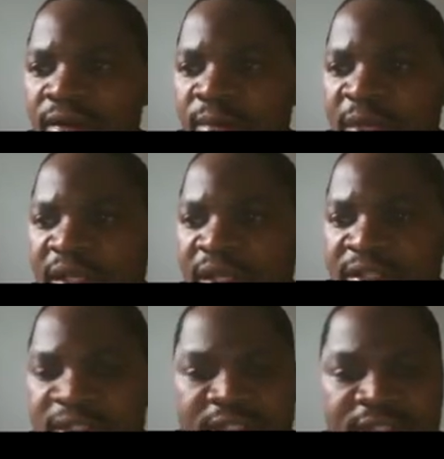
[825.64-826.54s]

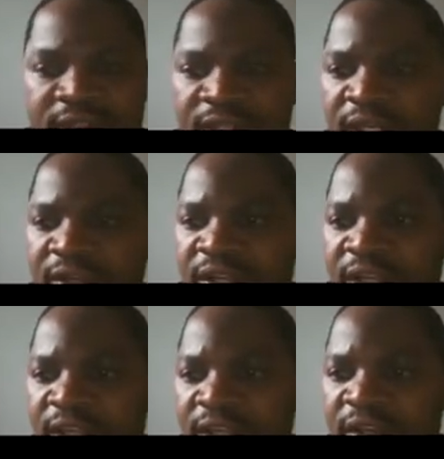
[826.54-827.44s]
minus 300
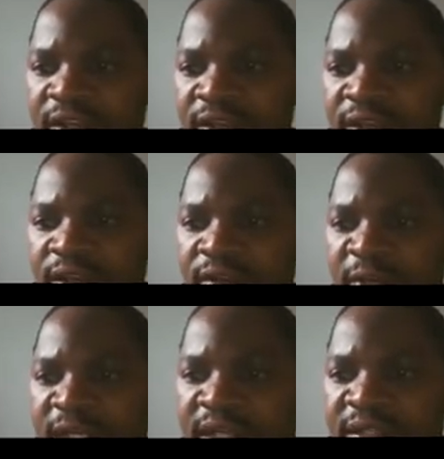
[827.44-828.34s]
again,
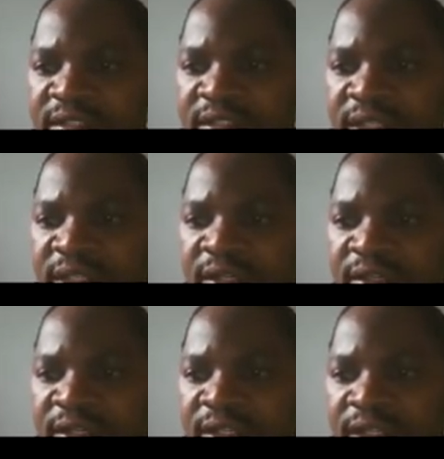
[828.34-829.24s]
minus
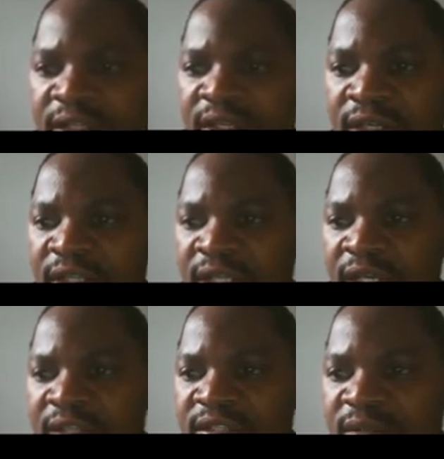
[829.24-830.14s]
300. The
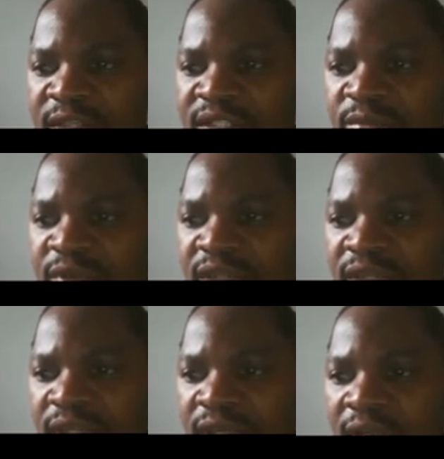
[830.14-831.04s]
answer must
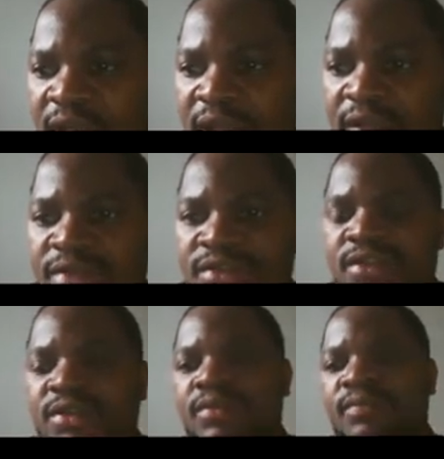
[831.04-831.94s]
be
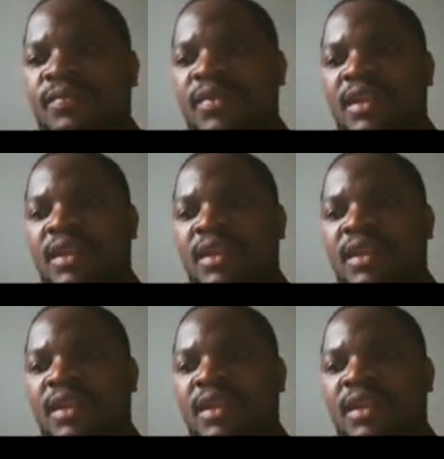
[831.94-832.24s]
0.